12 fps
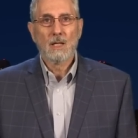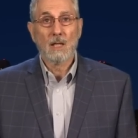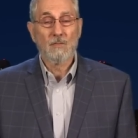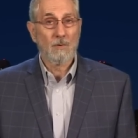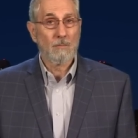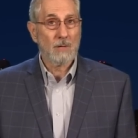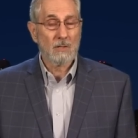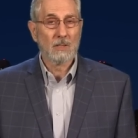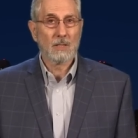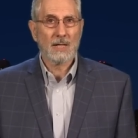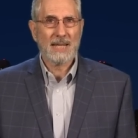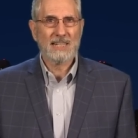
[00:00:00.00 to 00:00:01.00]
If
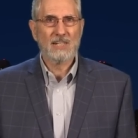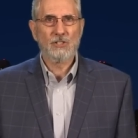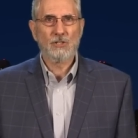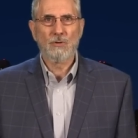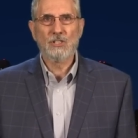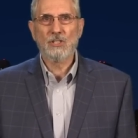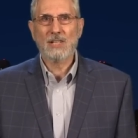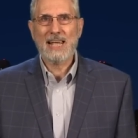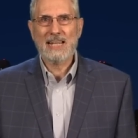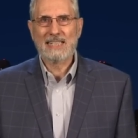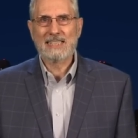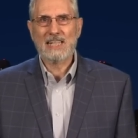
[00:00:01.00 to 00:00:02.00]
America and its
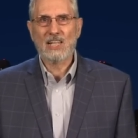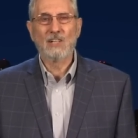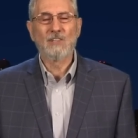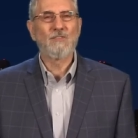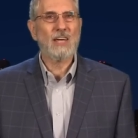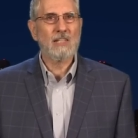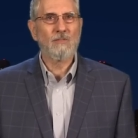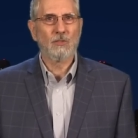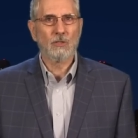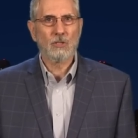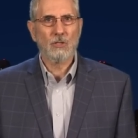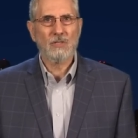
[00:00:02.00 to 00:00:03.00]
Christianity
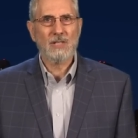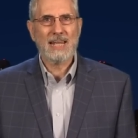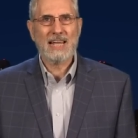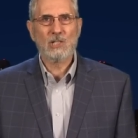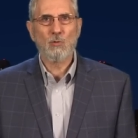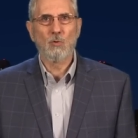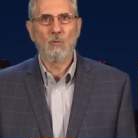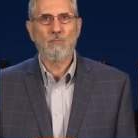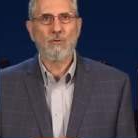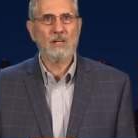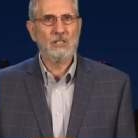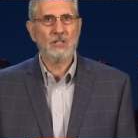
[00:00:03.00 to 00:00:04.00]
unfaithful to the actual
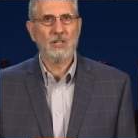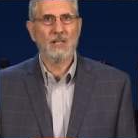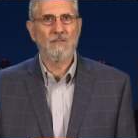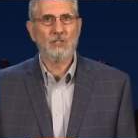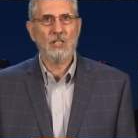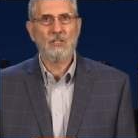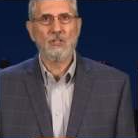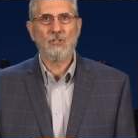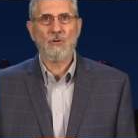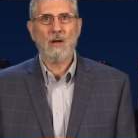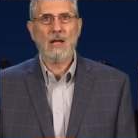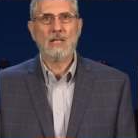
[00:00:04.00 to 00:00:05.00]
preaching of Jesus
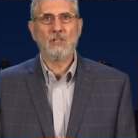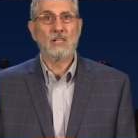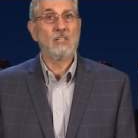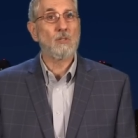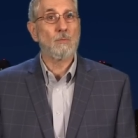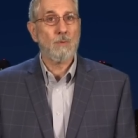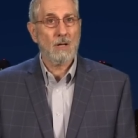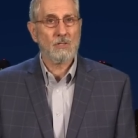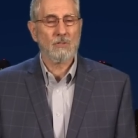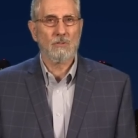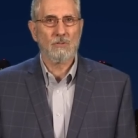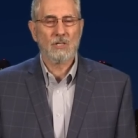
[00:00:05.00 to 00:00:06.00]
Christ and his
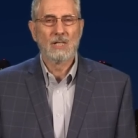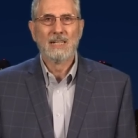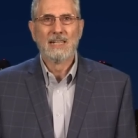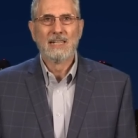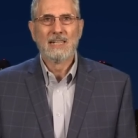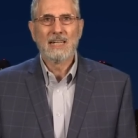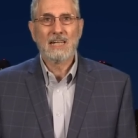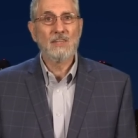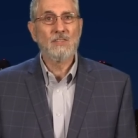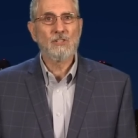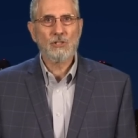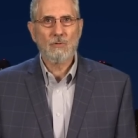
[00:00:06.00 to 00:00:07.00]
apostles
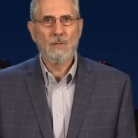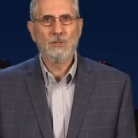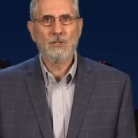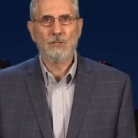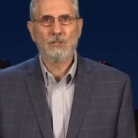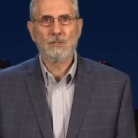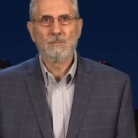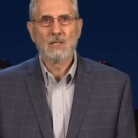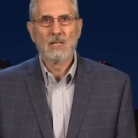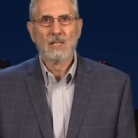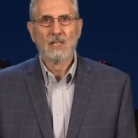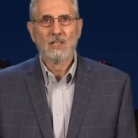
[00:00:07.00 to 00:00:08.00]
in their scriptures
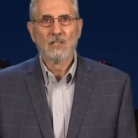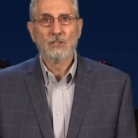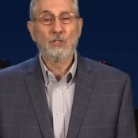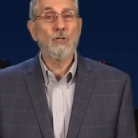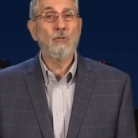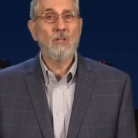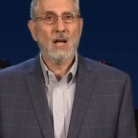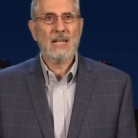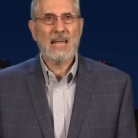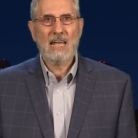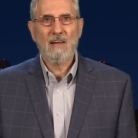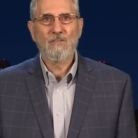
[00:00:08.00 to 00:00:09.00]
do not
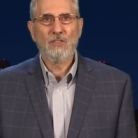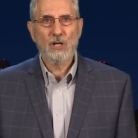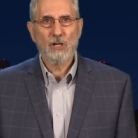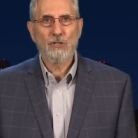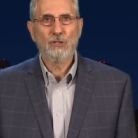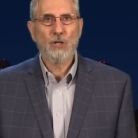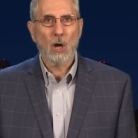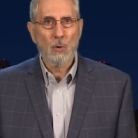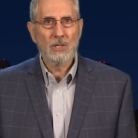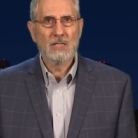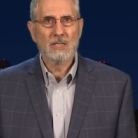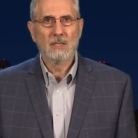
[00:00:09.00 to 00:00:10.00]
have their
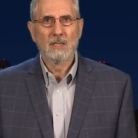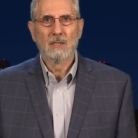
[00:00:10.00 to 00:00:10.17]
Jonah